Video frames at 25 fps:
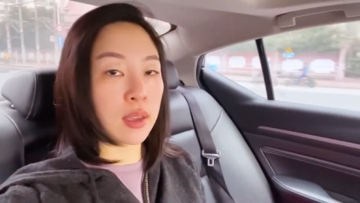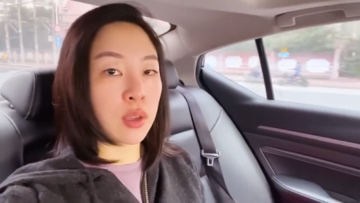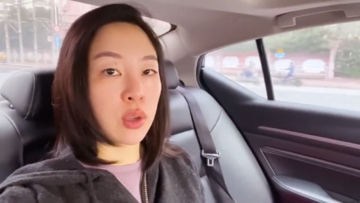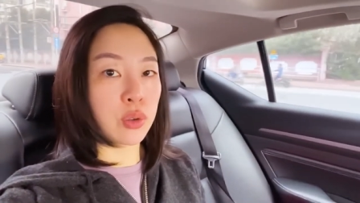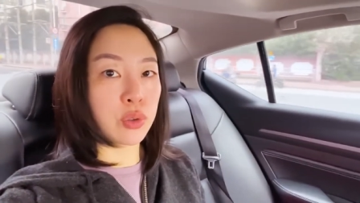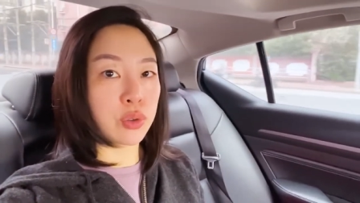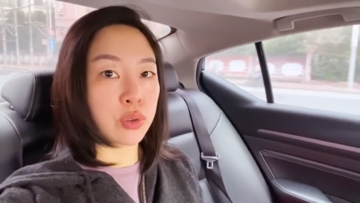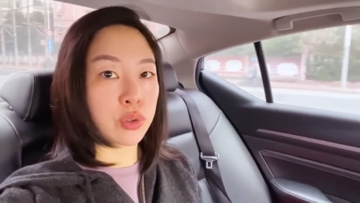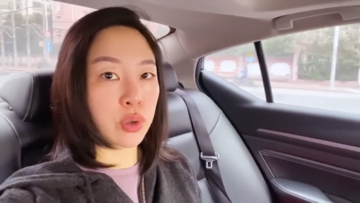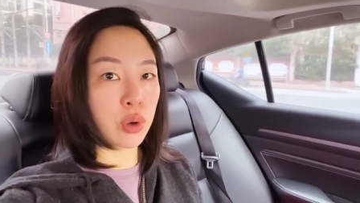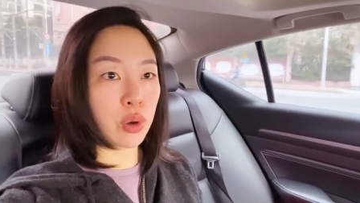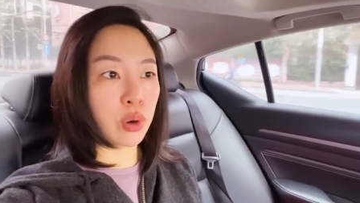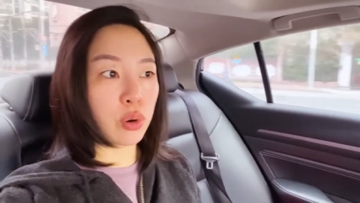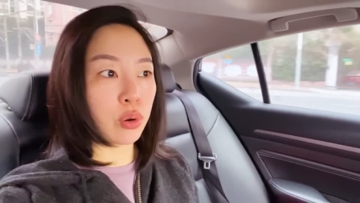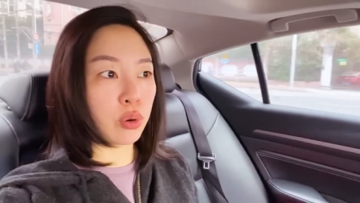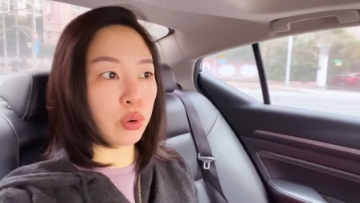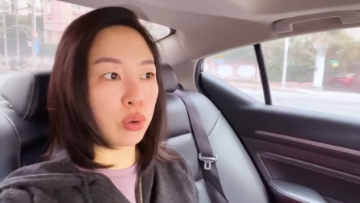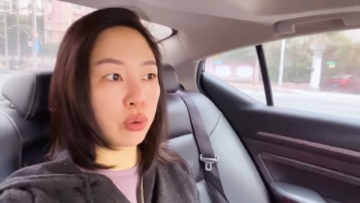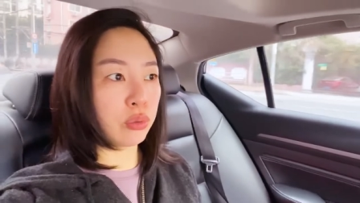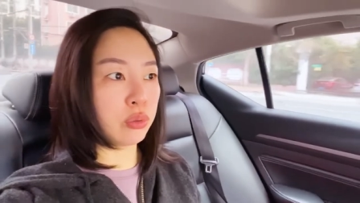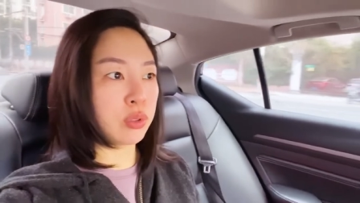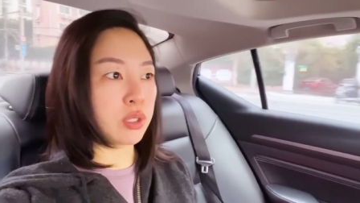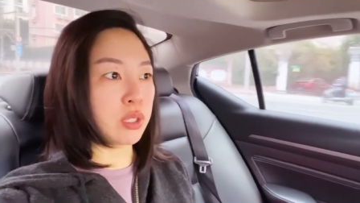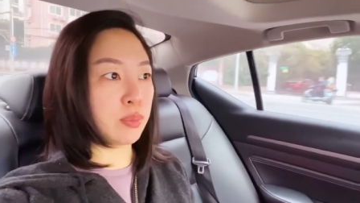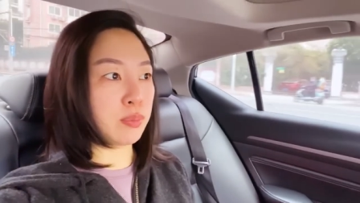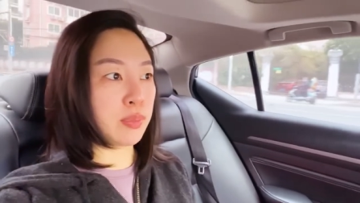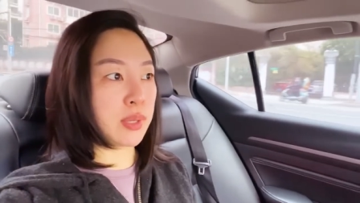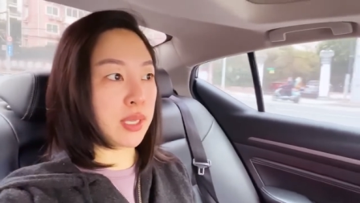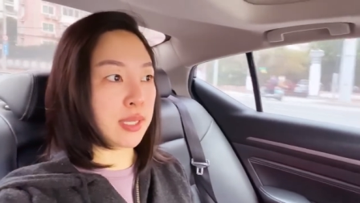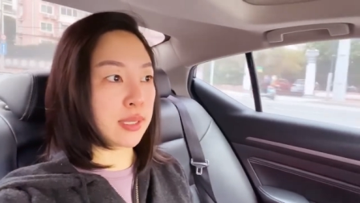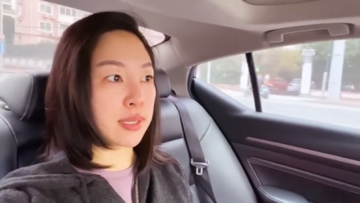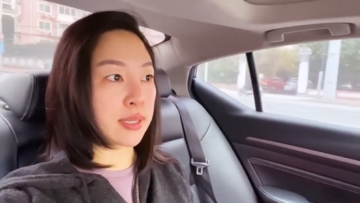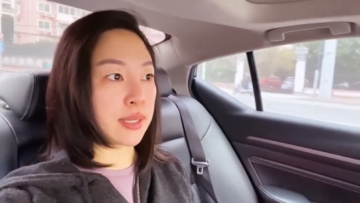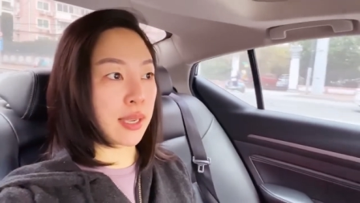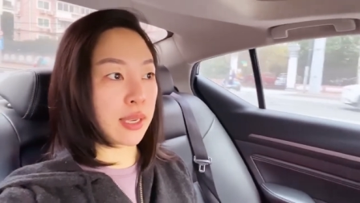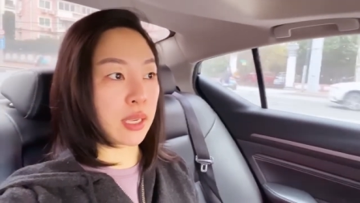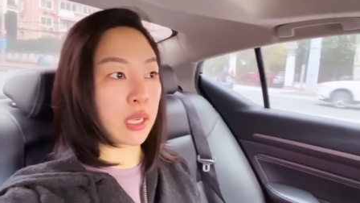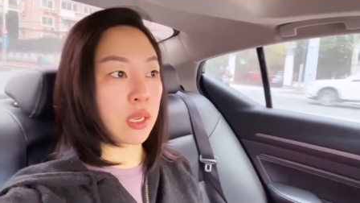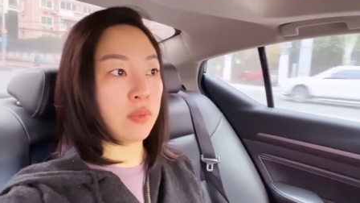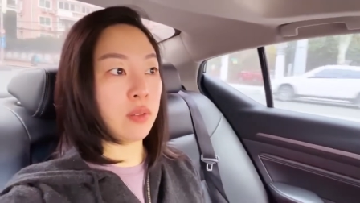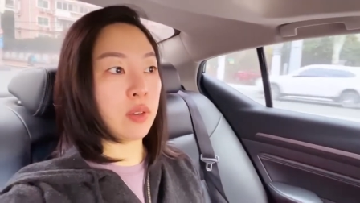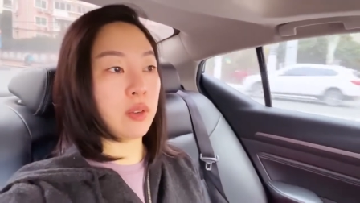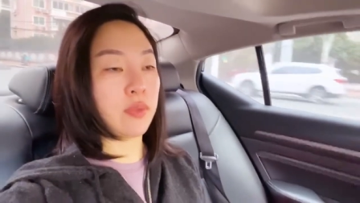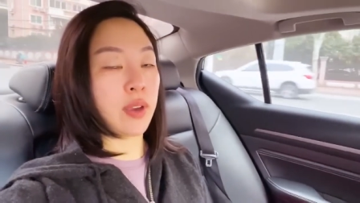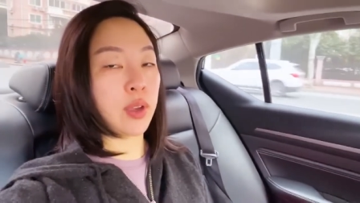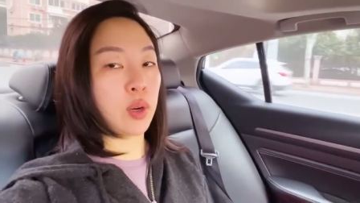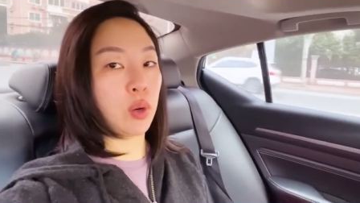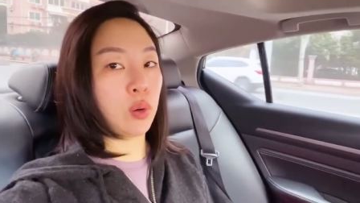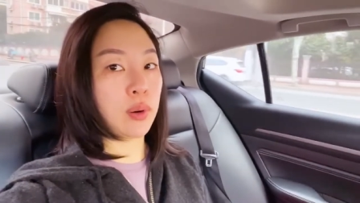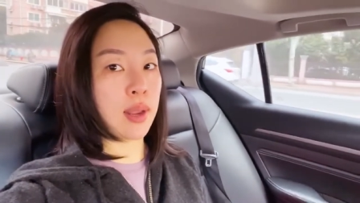So to me, it's like, even
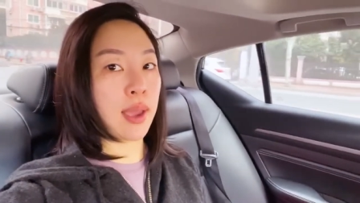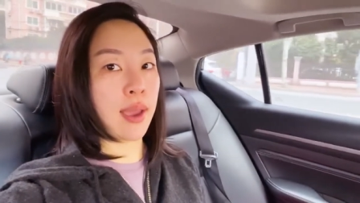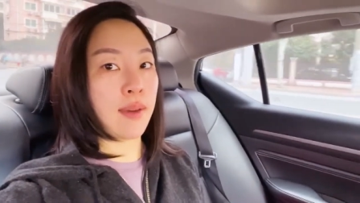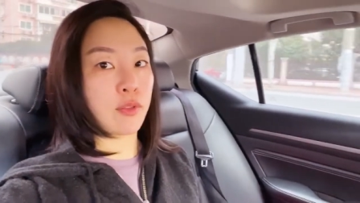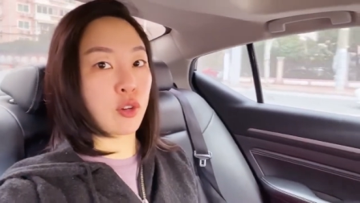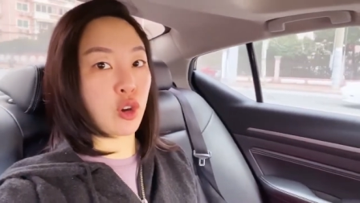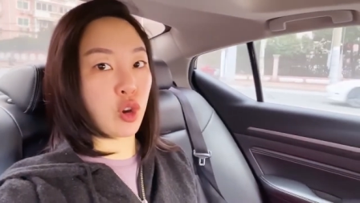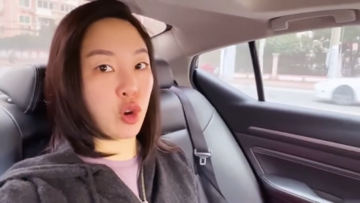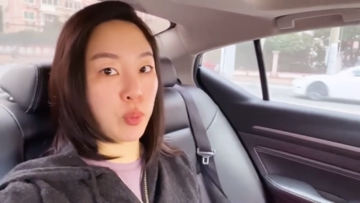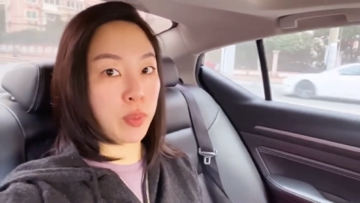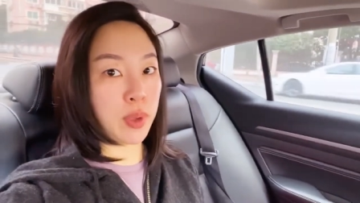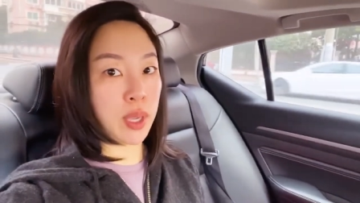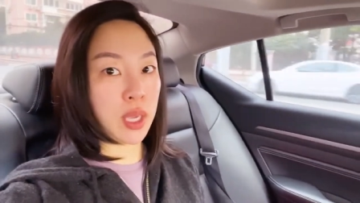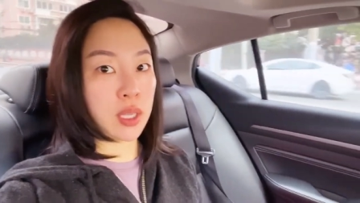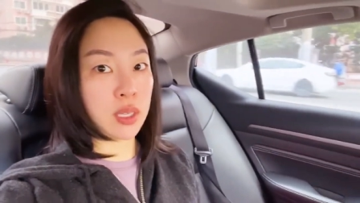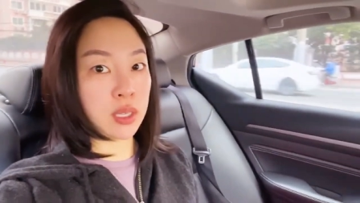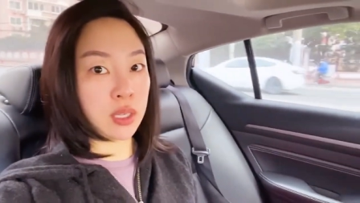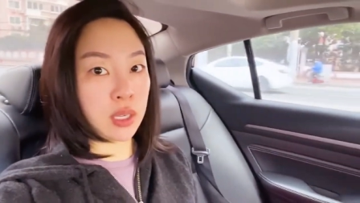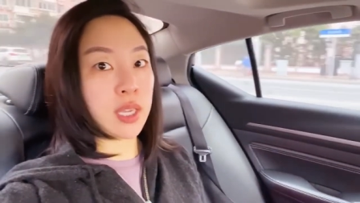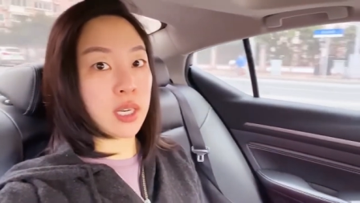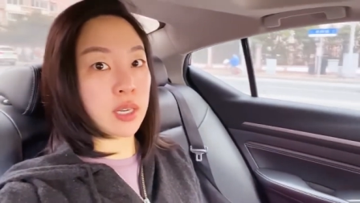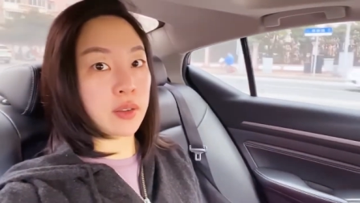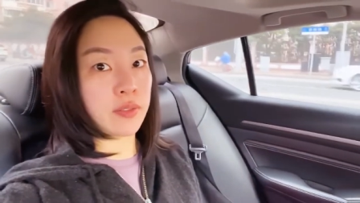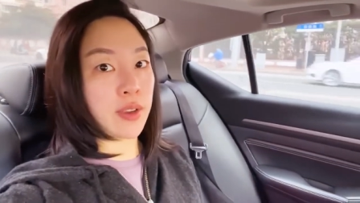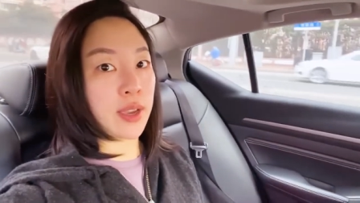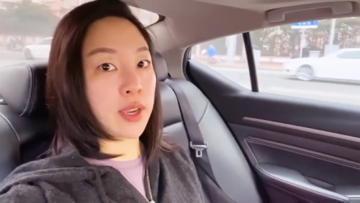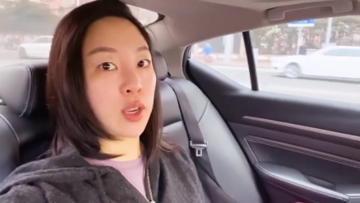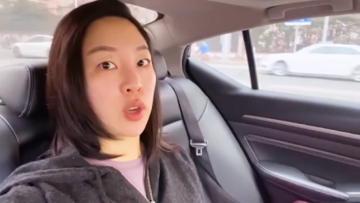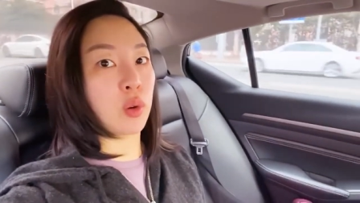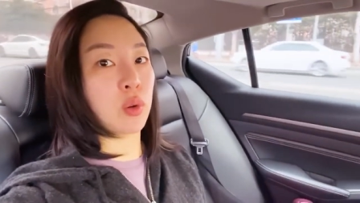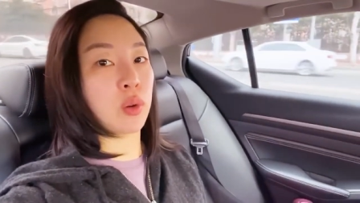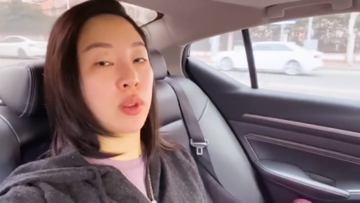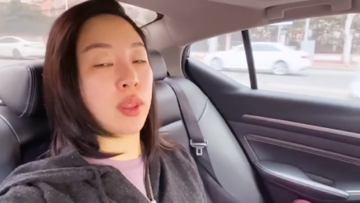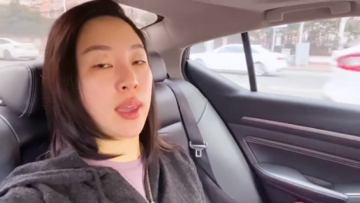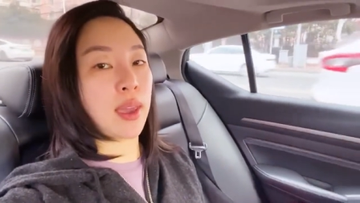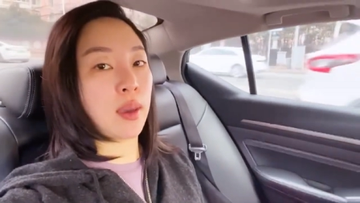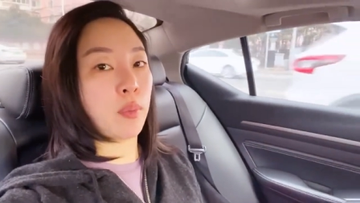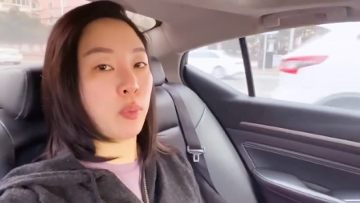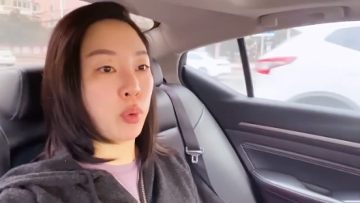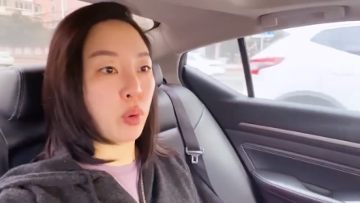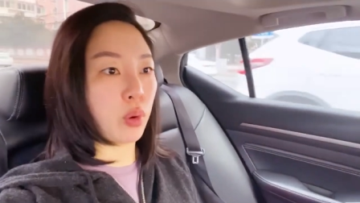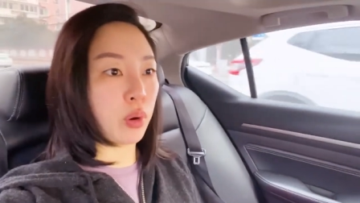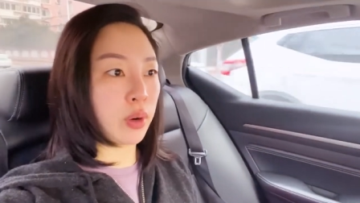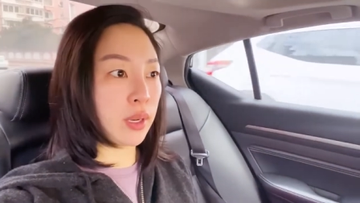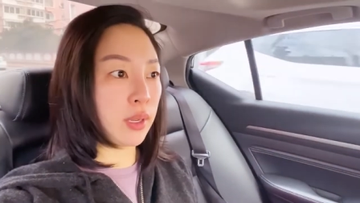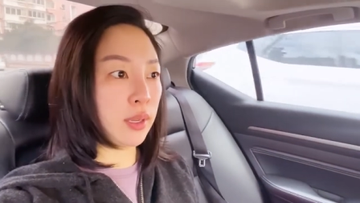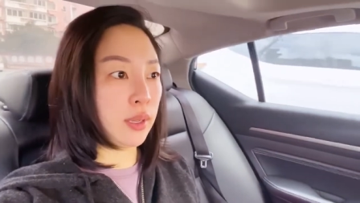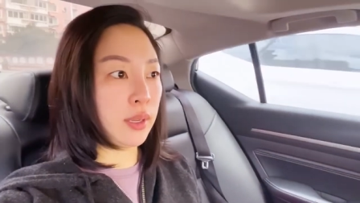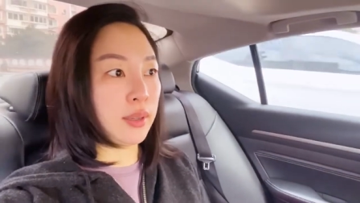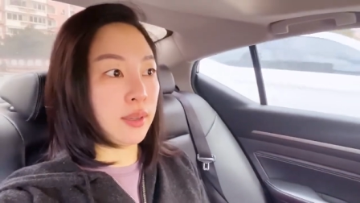if I don't have COVID, if I go to the airport,